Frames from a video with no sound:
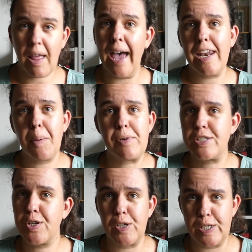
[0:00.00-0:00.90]
I'm
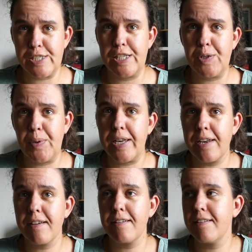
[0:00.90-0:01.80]
just going to continue in
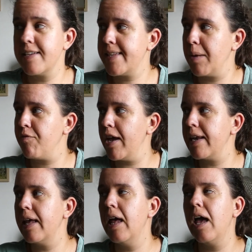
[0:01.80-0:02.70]
the same
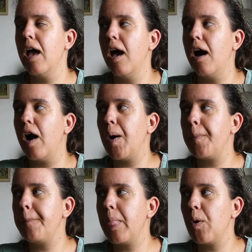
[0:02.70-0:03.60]
vein.
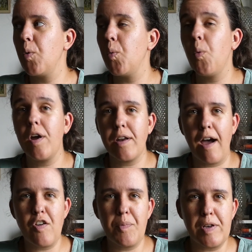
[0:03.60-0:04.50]
What
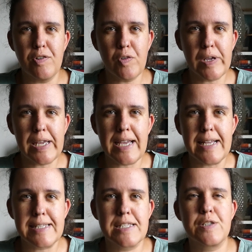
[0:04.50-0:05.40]
I've been doing
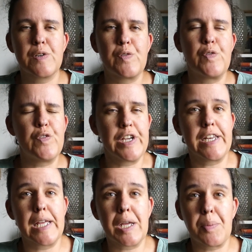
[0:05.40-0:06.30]
is
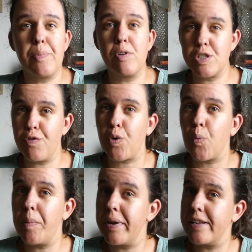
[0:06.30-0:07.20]
reading books for
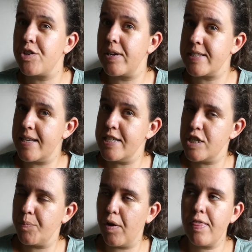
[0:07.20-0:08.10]
Women in
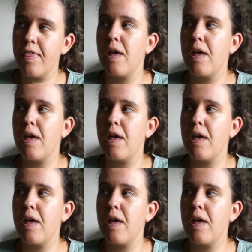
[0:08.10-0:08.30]
Translation Month.